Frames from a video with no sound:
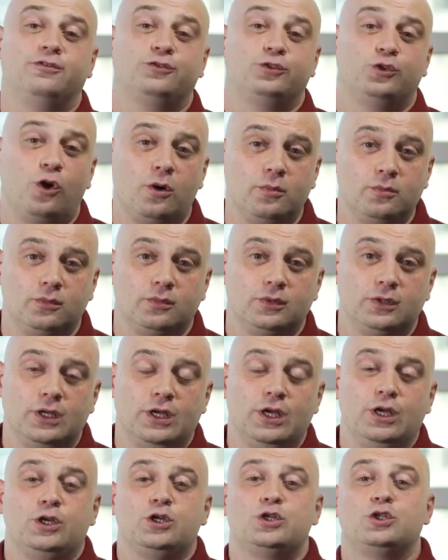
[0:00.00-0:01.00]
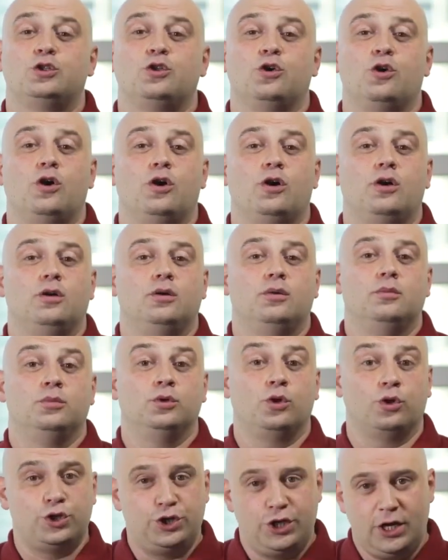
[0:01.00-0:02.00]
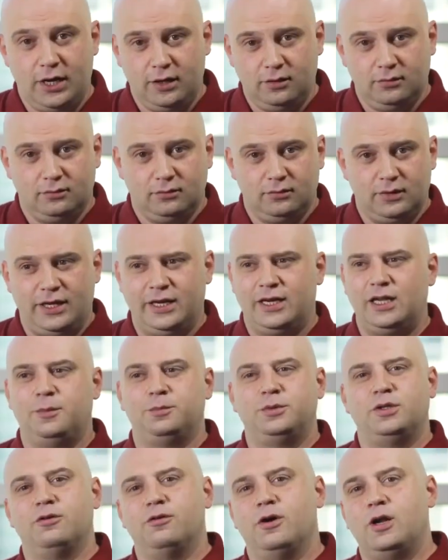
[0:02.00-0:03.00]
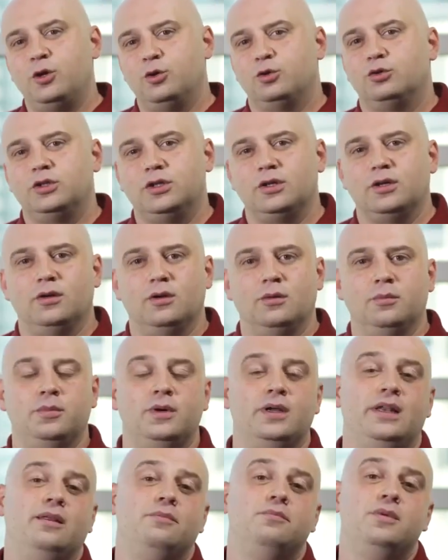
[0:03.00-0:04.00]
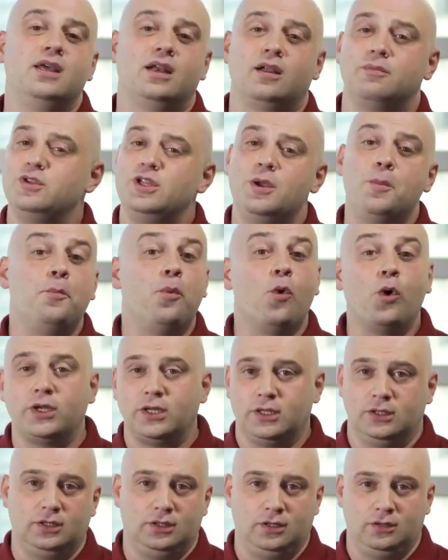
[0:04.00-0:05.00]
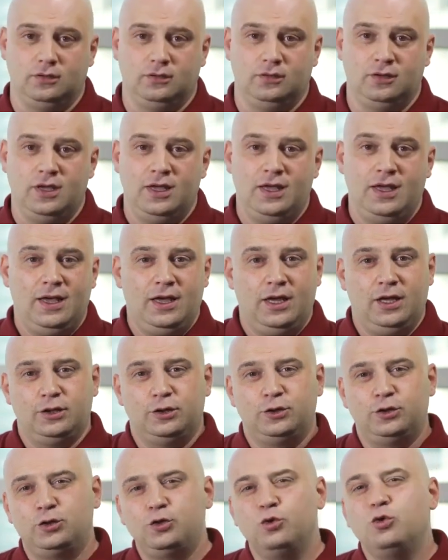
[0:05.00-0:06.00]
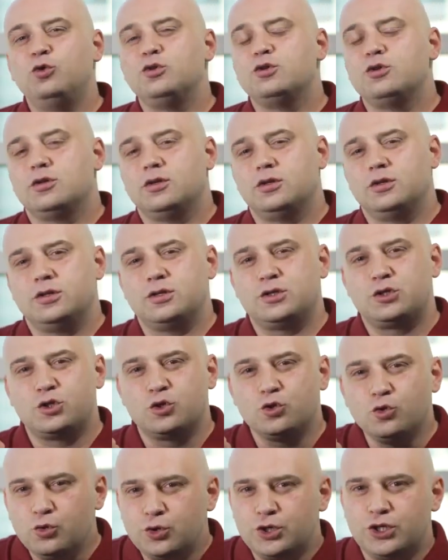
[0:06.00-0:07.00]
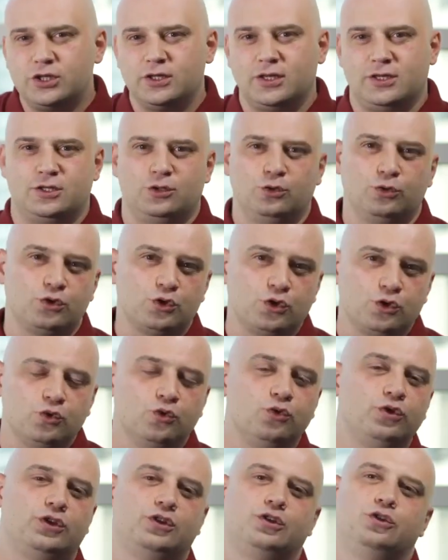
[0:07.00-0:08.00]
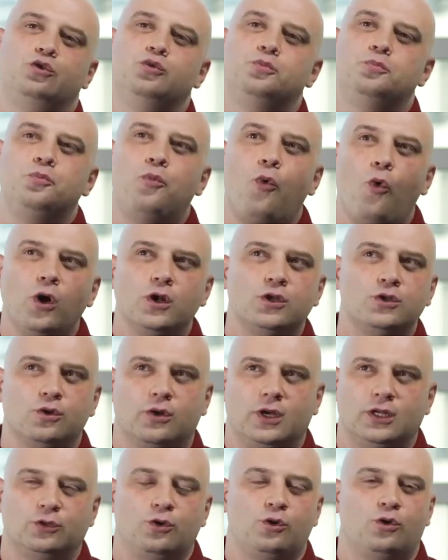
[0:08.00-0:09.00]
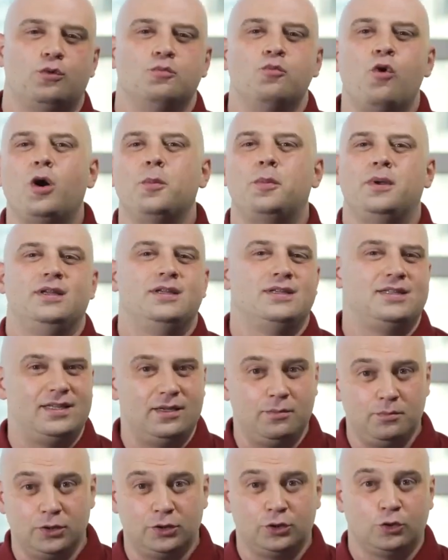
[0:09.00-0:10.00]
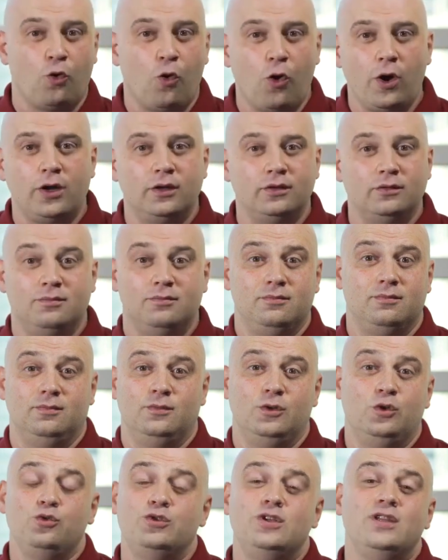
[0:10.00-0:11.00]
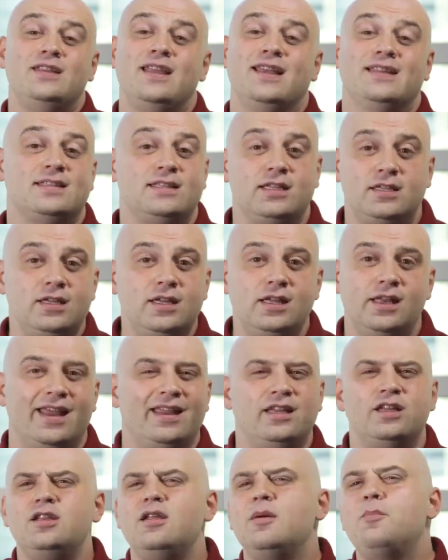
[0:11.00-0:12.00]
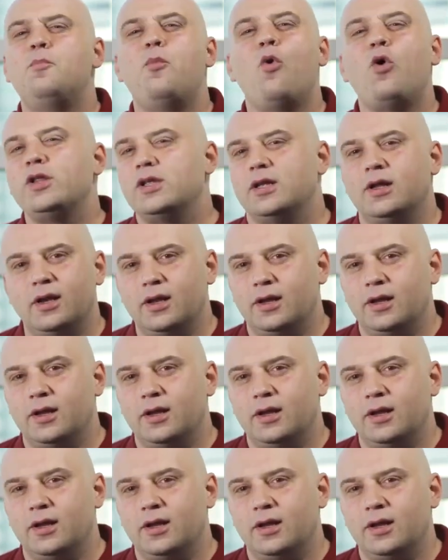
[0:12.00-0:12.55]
The truth is that blockchain and cryptocurrencies were not understood by the world. People didn't appreciate and comprehend the core, the advantages that Bitcoin offered. Everyone